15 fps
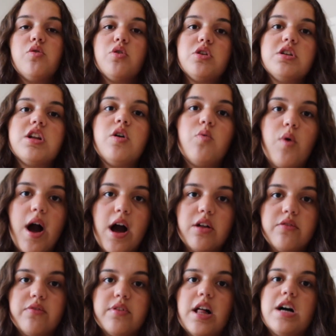ordered a
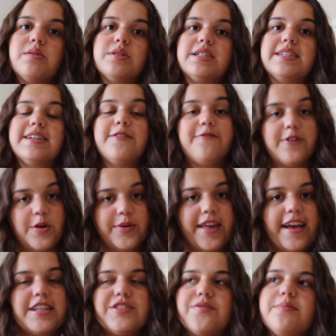wildflower phone
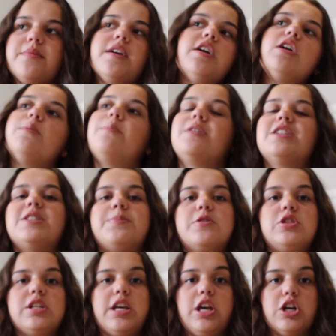case from there, but it's
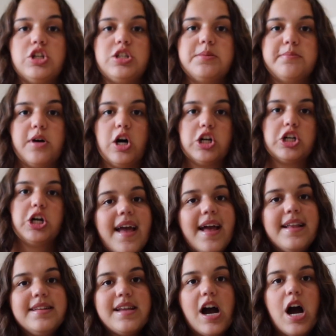supposed to get here tomorrow.
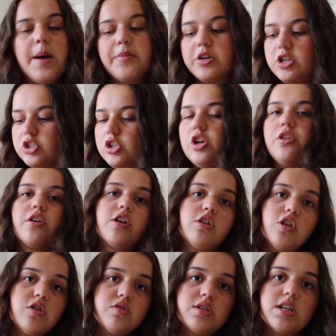And now I'm going to show you the
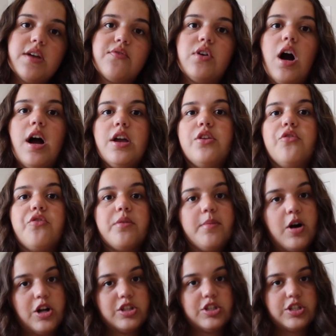clothes that I've gotten from
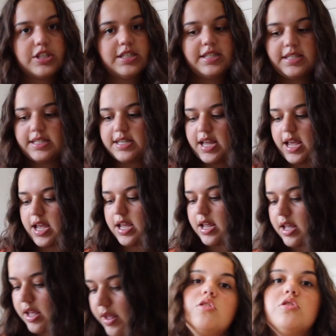
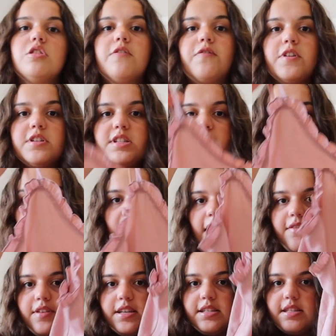altrd. So the first thing I
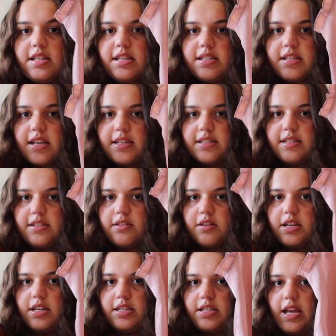have is this like
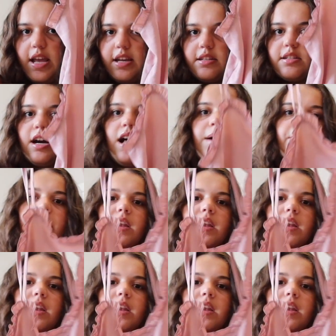silky tank top